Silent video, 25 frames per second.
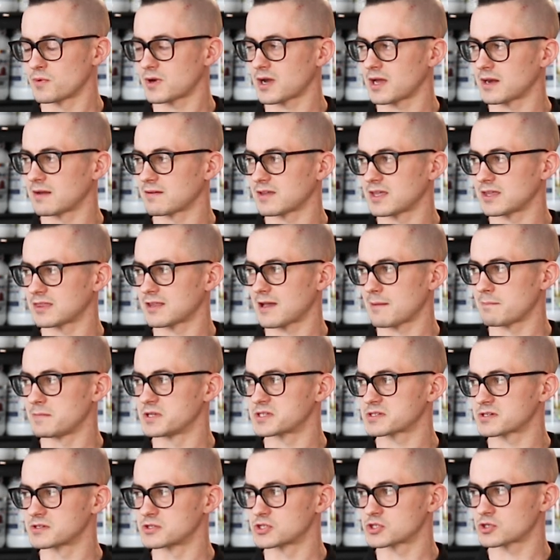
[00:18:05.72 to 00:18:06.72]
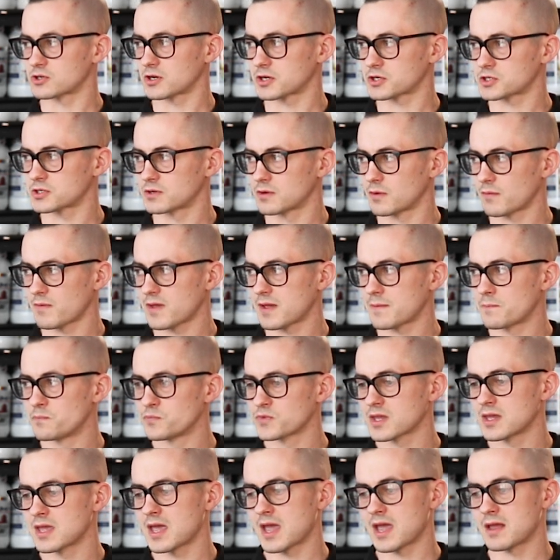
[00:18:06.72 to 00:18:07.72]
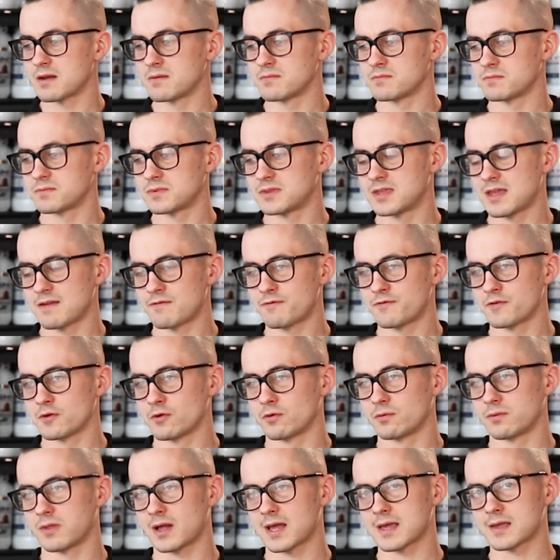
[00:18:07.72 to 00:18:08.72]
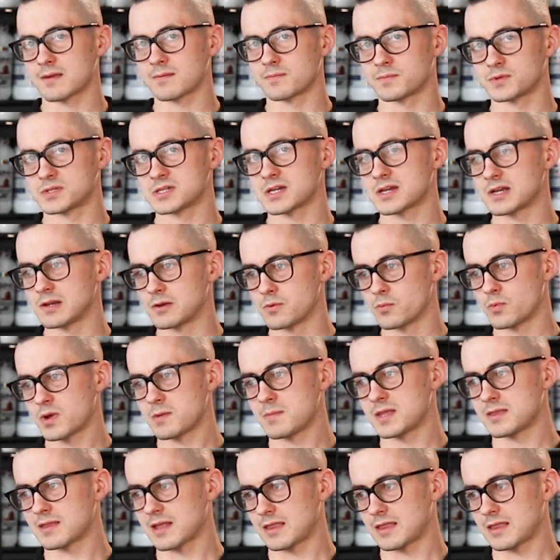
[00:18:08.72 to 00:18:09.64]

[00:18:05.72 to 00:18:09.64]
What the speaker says: kind of get that misconstruction of it, and they feel like, particularly women,